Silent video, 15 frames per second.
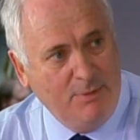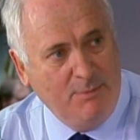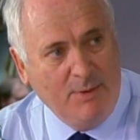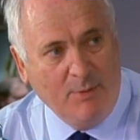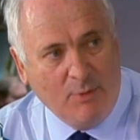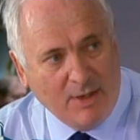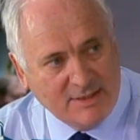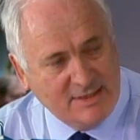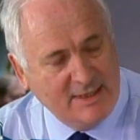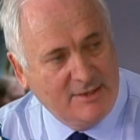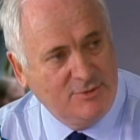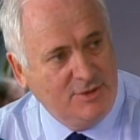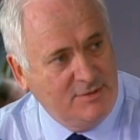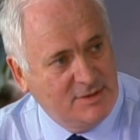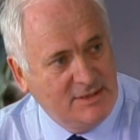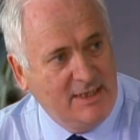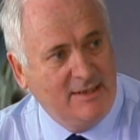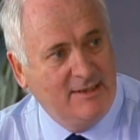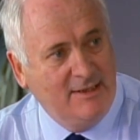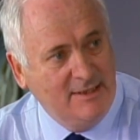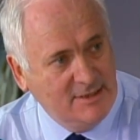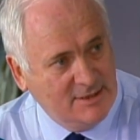by what Secretary of State
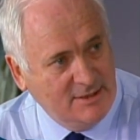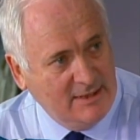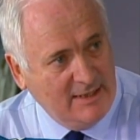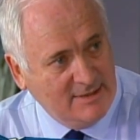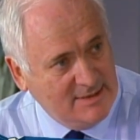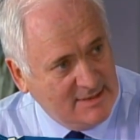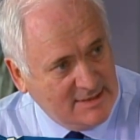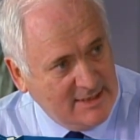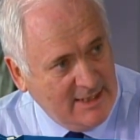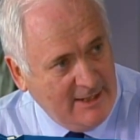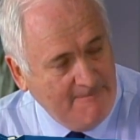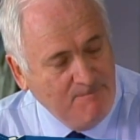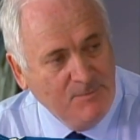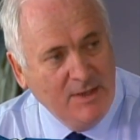Clinton had to say